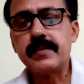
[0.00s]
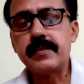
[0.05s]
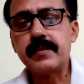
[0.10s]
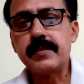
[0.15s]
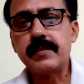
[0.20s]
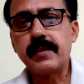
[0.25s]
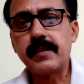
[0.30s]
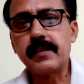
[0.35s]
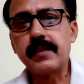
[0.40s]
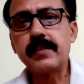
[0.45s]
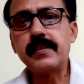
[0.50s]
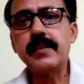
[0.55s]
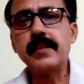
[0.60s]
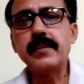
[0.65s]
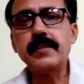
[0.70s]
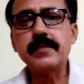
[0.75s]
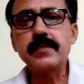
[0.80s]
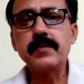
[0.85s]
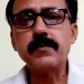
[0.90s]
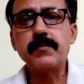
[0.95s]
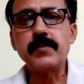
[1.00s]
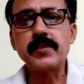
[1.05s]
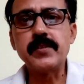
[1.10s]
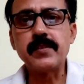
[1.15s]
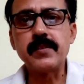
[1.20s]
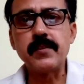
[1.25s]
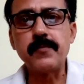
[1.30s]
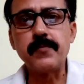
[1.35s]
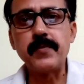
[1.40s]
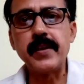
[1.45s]
The other things which
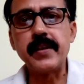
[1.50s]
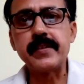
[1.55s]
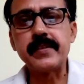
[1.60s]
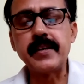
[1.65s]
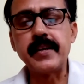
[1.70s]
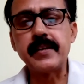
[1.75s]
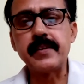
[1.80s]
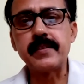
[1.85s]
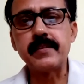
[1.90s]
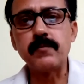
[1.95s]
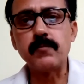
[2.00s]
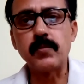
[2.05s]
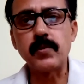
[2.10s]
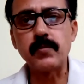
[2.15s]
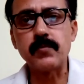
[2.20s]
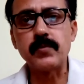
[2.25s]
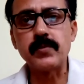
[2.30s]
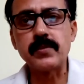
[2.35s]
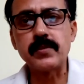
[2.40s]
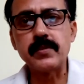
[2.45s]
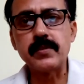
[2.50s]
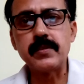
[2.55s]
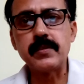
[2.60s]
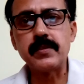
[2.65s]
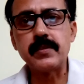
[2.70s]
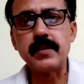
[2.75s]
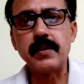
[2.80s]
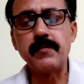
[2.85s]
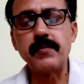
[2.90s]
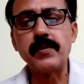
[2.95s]
reflect that what was
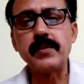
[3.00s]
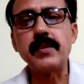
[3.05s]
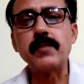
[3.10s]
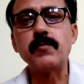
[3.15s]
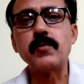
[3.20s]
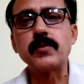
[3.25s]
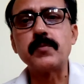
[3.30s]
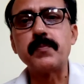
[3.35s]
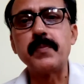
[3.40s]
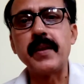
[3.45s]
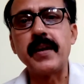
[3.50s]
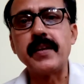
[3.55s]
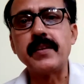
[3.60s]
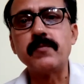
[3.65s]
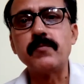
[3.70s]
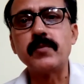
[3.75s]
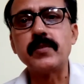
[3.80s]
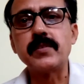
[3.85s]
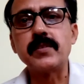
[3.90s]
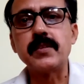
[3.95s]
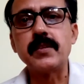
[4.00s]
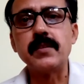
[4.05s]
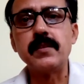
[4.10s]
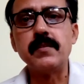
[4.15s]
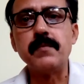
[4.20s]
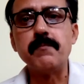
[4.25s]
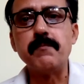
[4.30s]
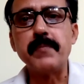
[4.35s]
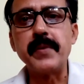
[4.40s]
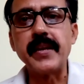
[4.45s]
everything was planned was the
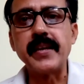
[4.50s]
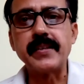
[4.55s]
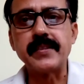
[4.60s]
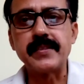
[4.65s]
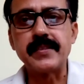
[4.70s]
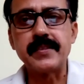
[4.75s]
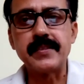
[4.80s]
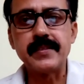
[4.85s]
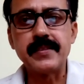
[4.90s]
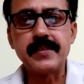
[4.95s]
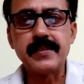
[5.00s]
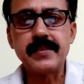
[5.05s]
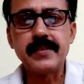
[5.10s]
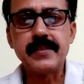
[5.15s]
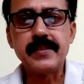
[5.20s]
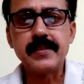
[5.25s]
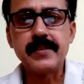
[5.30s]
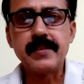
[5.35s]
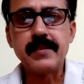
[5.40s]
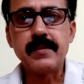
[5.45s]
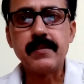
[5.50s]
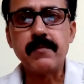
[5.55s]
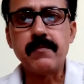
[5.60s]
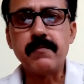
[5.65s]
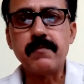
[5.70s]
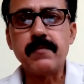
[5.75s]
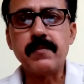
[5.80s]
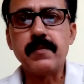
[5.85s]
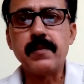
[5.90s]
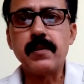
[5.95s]
bricks,
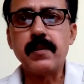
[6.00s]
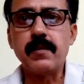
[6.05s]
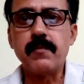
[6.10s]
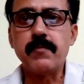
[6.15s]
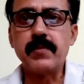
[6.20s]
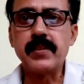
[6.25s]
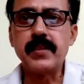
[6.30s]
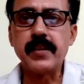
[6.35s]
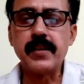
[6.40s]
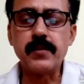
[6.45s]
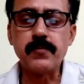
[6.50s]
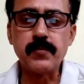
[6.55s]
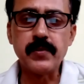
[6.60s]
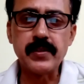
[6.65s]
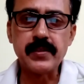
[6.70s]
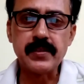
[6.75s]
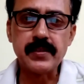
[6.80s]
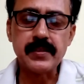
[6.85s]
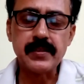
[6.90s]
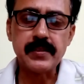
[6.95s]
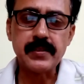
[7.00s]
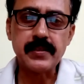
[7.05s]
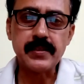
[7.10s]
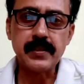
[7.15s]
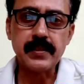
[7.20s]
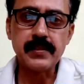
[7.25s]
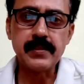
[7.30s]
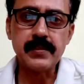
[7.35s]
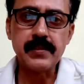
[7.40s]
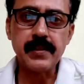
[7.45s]
whether it was
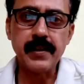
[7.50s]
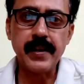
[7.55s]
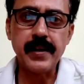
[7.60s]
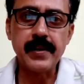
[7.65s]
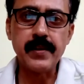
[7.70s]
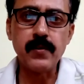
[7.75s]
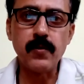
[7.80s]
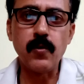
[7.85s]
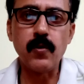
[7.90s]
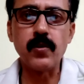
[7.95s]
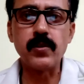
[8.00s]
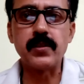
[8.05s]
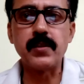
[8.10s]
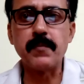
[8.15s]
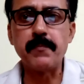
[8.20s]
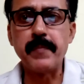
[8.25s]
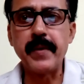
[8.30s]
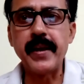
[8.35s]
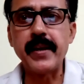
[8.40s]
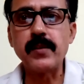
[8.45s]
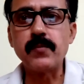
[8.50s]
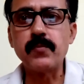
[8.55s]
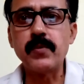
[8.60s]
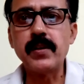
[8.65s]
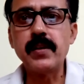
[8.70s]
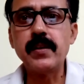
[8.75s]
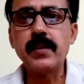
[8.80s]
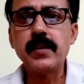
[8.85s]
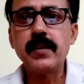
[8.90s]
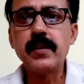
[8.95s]
sun dried or the baked
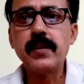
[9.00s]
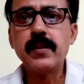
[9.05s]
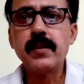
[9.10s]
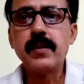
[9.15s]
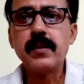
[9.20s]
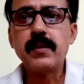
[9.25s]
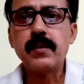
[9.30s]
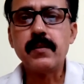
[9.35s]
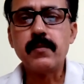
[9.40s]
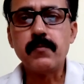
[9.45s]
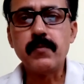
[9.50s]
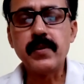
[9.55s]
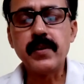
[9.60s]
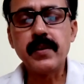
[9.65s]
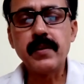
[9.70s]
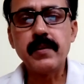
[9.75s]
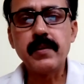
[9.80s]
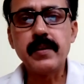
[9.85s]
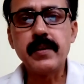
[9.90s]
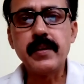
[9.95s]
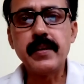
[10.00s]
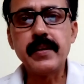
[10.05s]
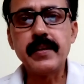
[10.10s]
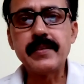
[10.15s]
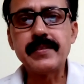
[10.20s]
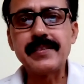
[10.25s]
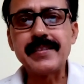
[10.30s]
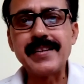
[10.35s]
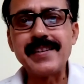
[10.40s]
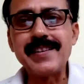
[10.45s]
one, were in a
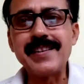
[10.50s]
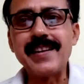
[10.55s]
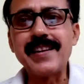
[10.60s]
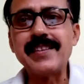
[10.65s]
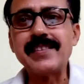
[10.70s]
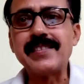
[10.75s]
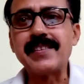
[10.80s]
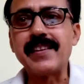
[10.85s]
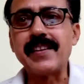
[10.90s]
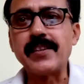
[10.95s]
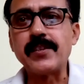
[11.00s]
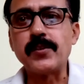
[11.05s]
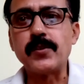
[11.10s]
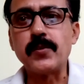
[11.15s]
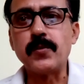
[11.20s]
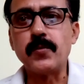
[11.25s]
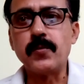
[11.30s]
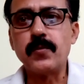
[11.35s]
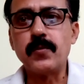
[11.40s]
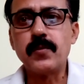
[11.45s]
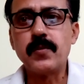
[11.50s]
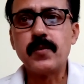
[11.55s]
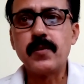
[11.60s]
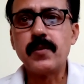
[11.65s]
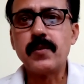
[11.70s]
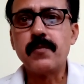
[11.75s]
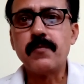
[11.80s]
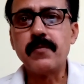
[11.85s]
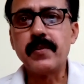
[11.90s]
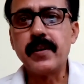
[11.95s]
standardized ratio,
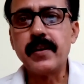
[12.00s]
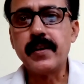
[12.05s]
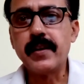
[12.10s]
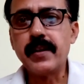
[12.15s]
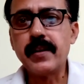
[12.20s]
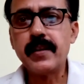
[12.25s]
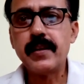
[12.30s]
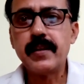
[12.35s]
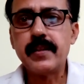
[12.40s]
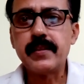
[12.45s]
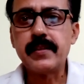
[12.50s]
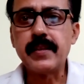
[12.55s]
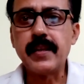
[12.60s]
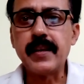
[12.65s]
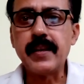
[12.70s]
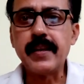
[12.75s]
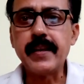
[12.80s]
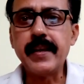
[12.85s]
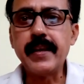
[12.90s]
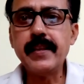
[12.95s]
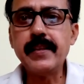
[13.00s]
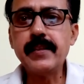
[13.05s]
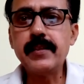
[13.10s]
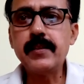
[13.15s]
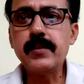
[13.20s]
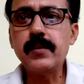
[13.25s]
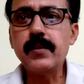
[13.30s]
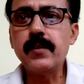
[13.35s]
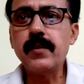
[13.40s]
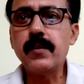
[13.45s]
where the
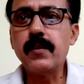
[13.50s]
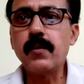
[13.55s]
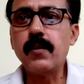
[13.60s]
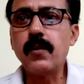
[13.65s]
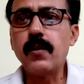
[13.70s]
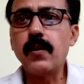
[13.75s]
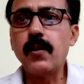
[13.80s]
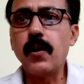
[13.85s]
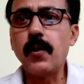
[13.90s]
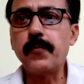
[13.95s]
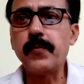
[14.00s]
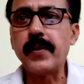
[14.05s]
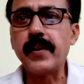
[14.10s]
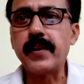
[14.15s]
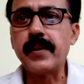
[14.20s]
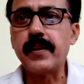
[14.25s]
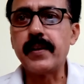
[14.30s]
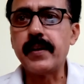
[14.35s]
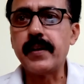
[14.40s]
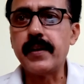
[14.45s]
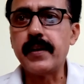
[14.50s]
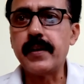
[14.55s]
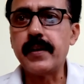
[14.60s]
length of an